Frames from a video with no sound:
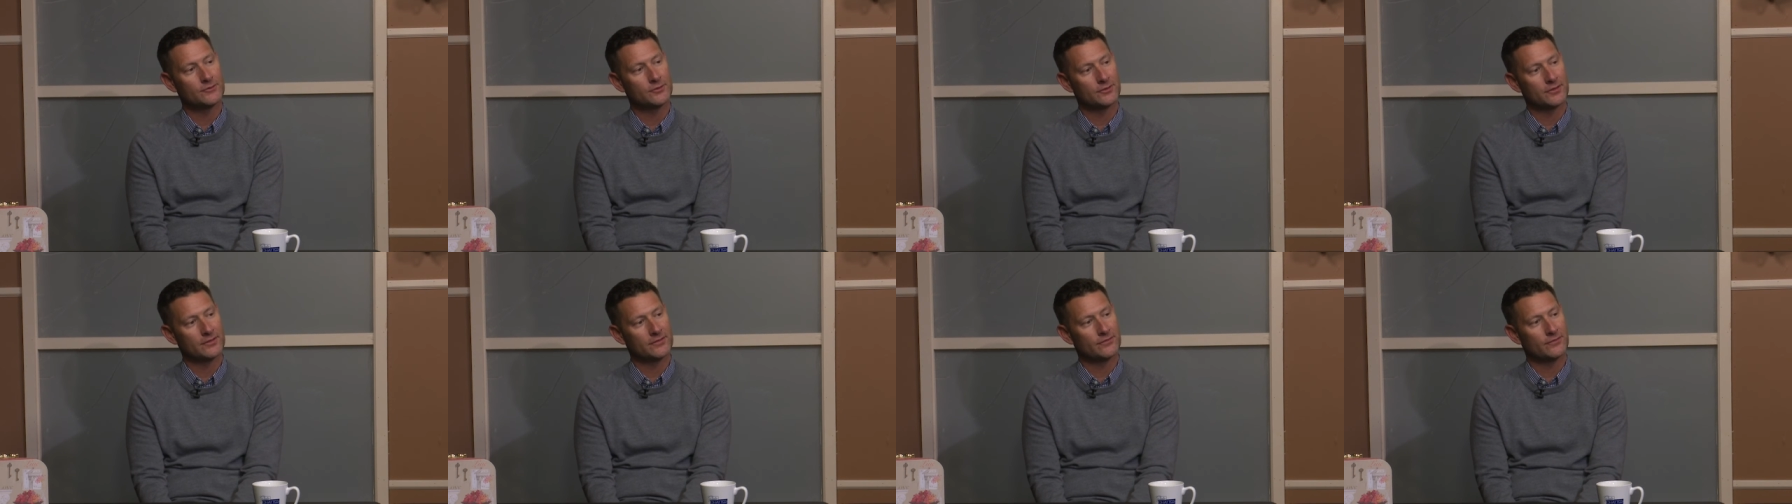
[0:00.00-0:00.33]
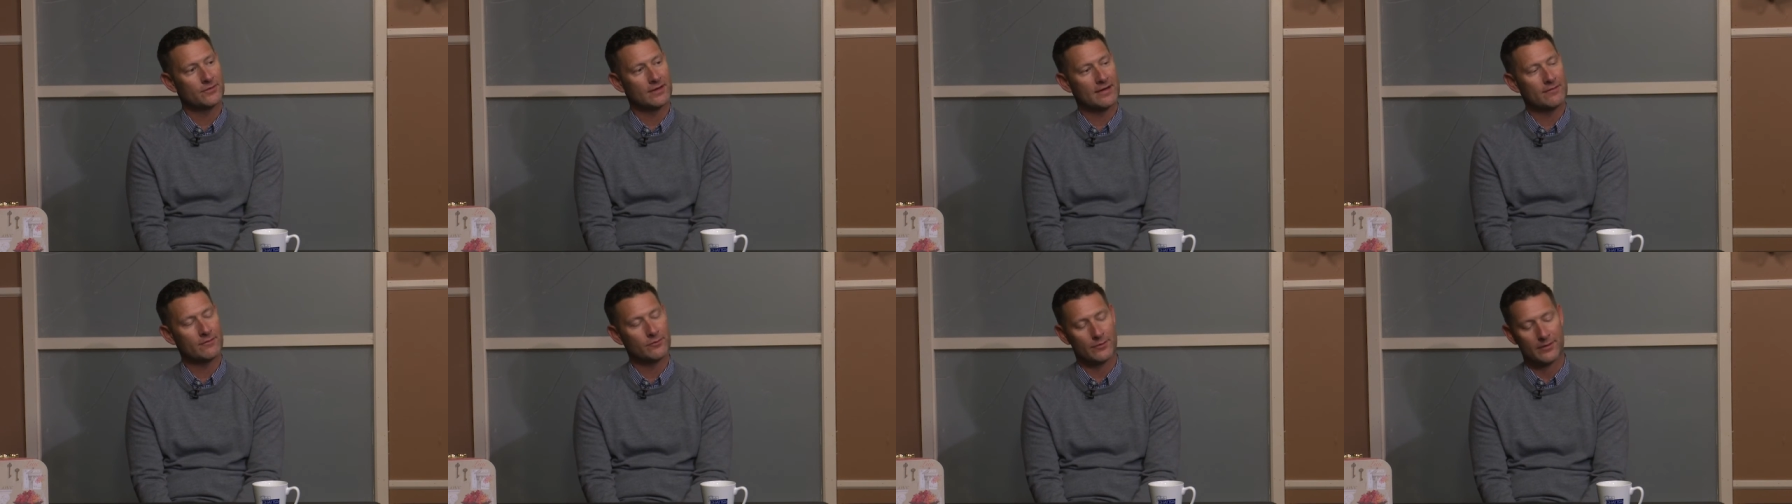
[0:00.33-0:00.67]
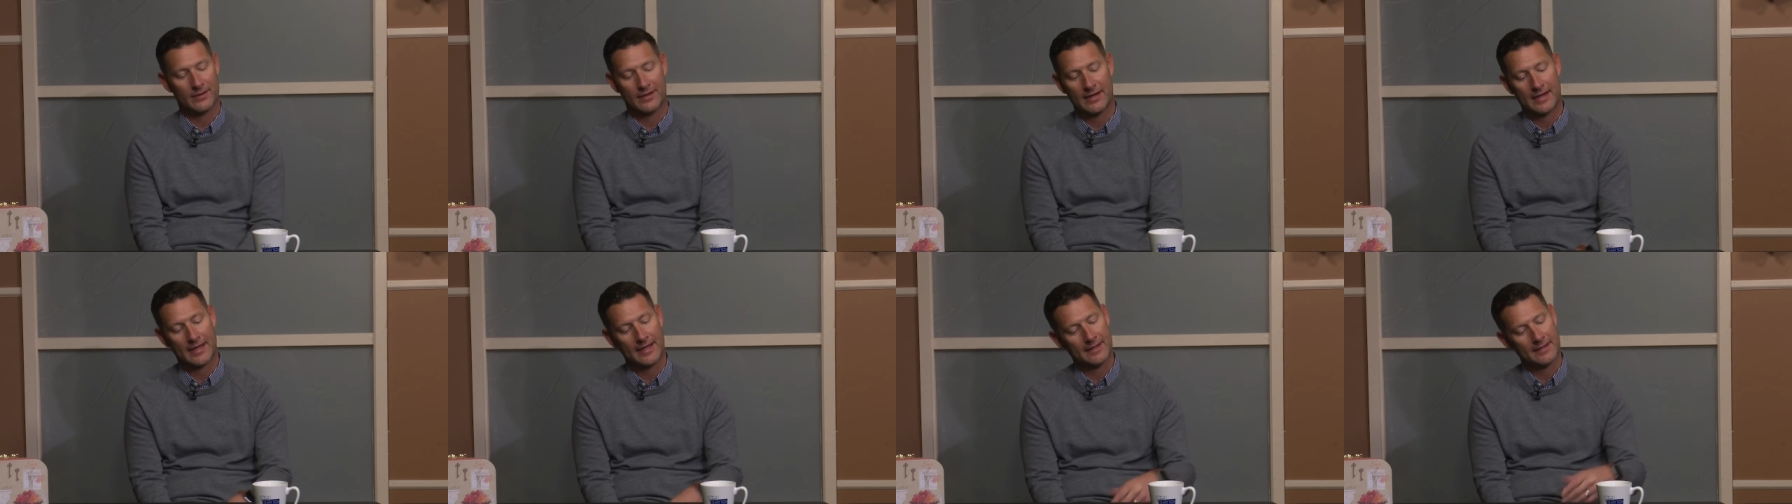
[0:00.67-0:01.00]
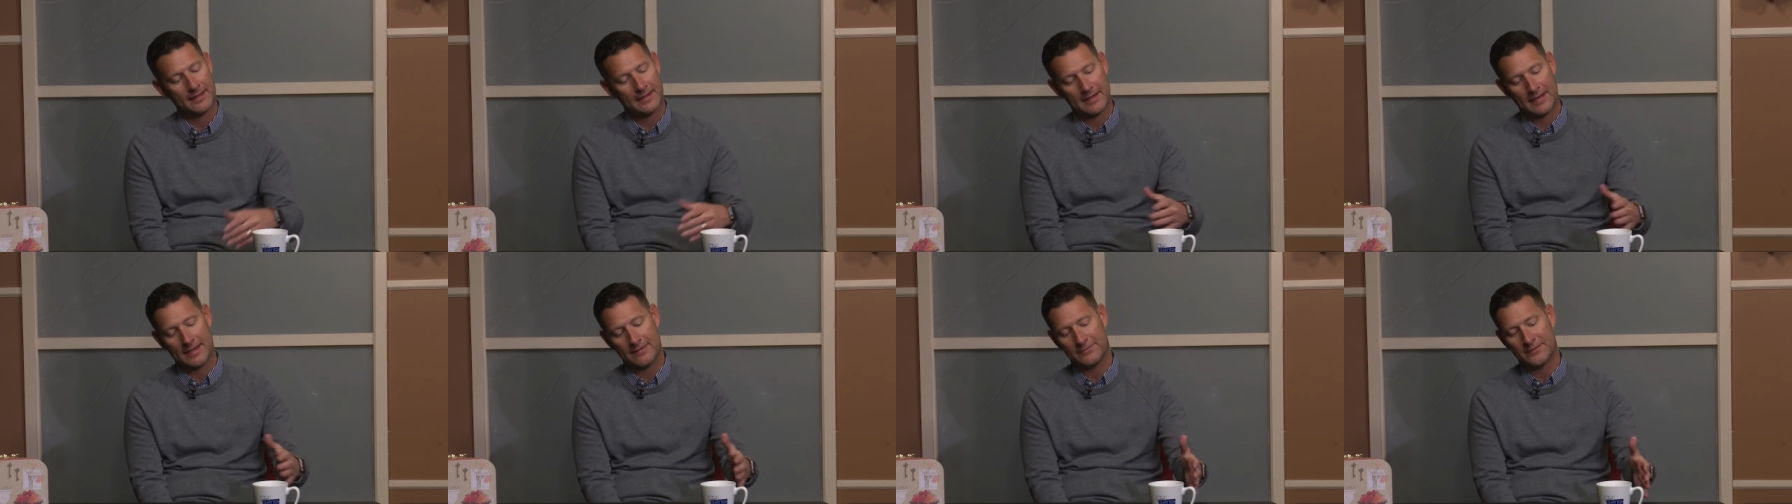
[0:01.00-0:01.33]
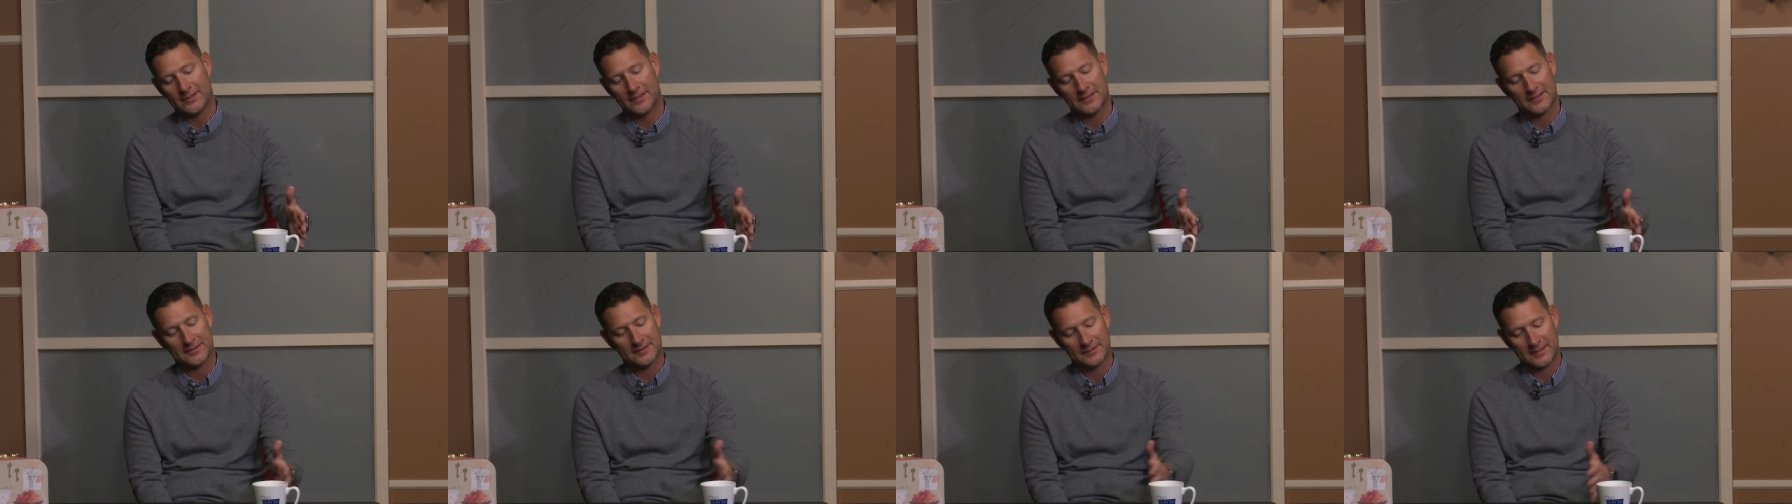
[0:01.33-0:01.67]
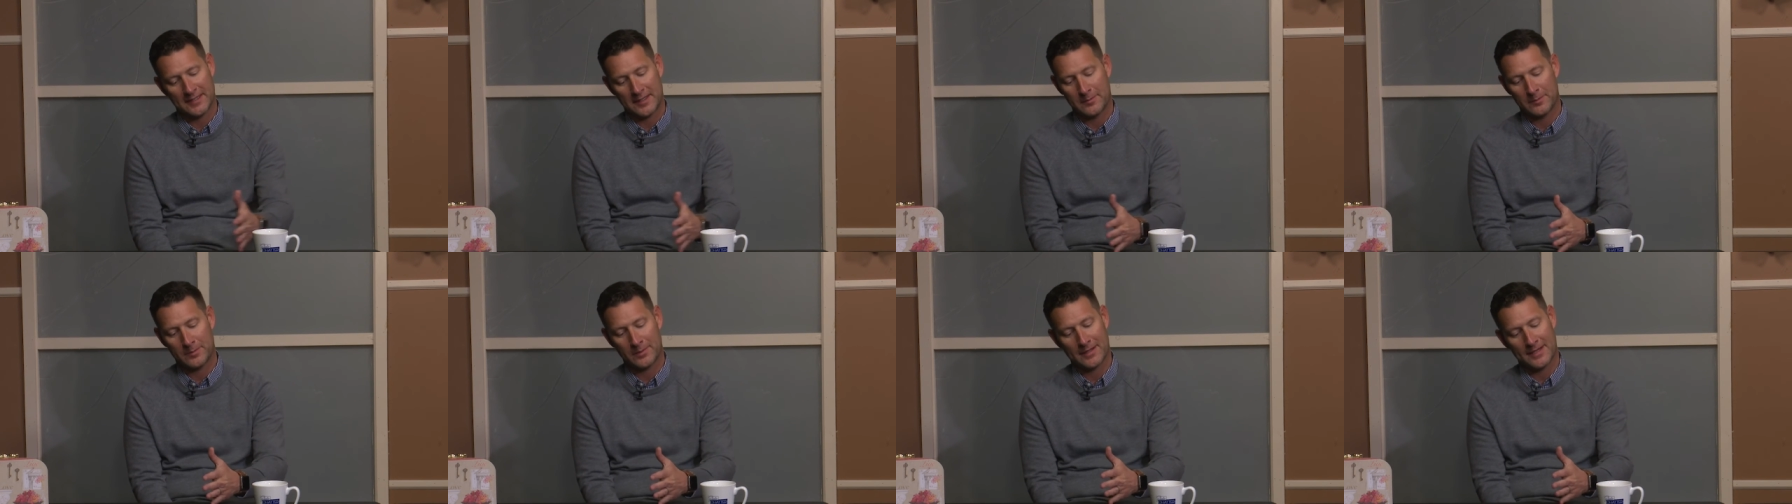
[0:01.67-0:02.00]
really for everyone. And I I've done
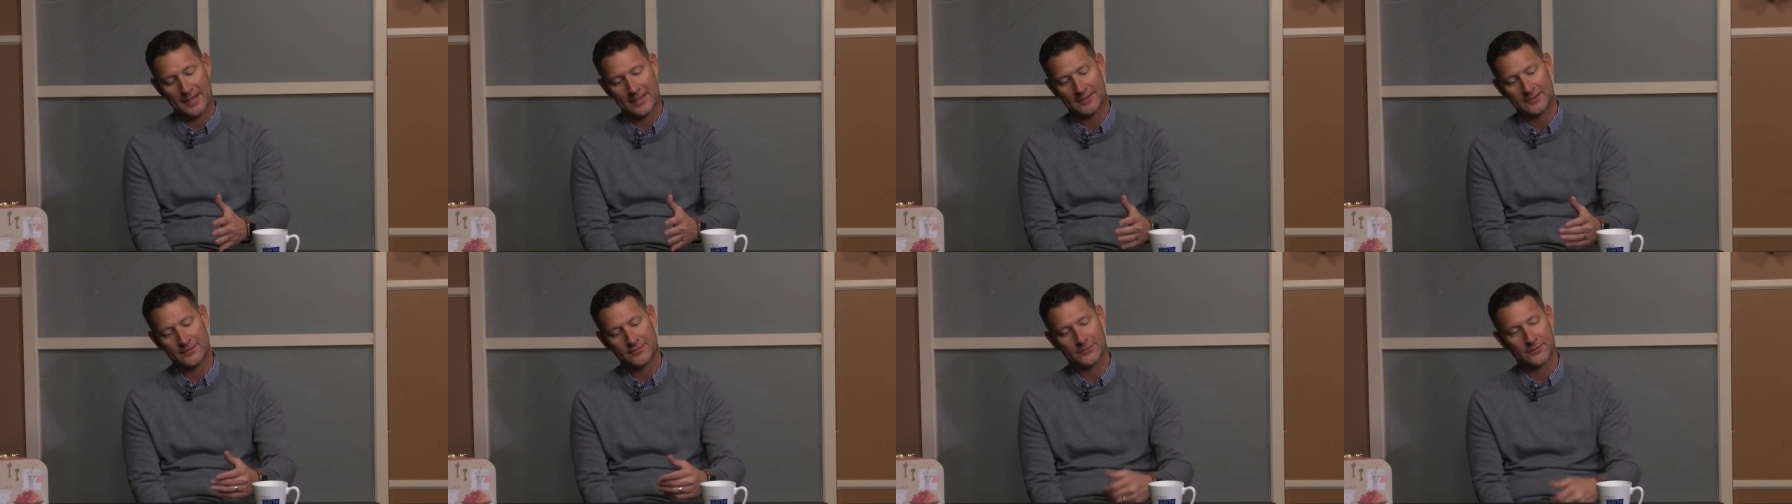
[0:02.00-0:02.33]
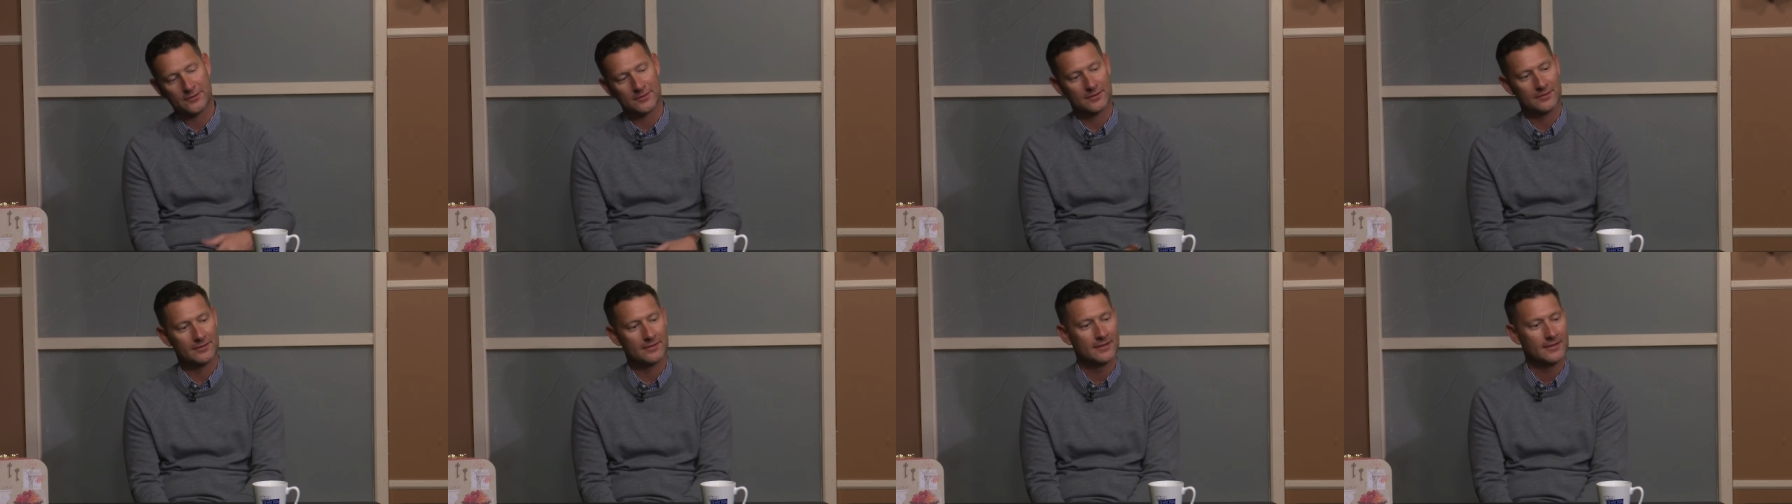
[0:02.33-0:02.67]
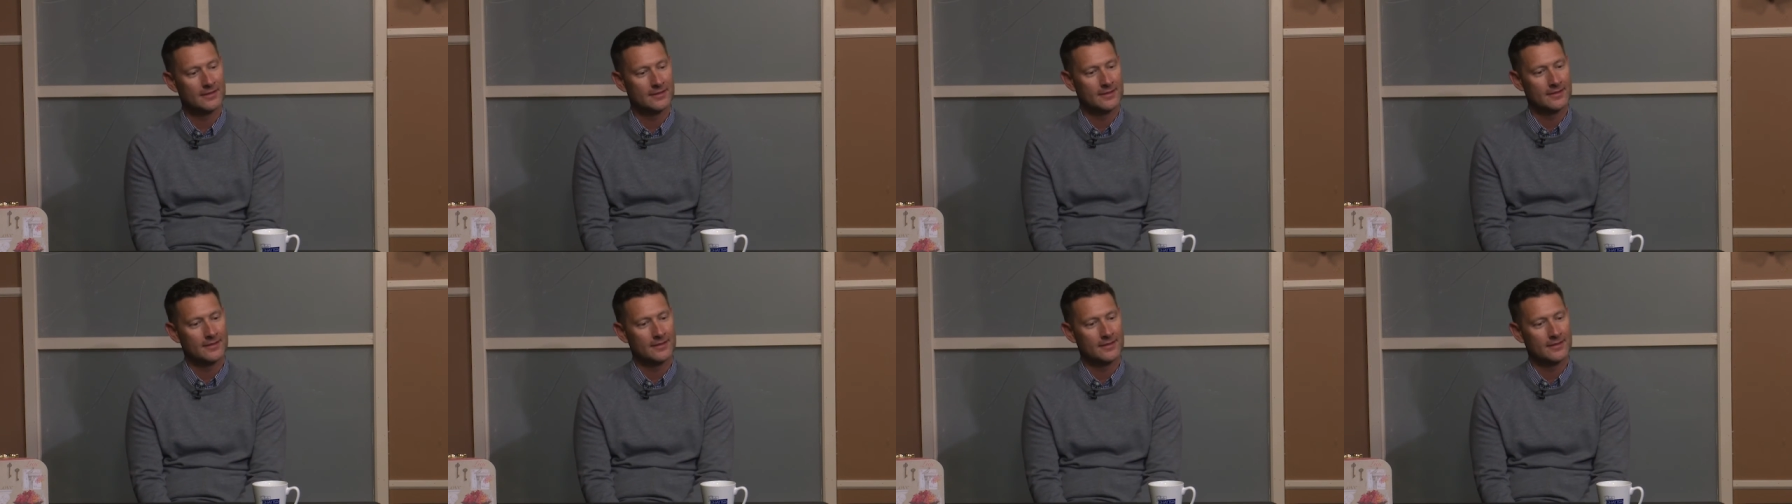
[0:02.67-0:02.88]
estate plans for,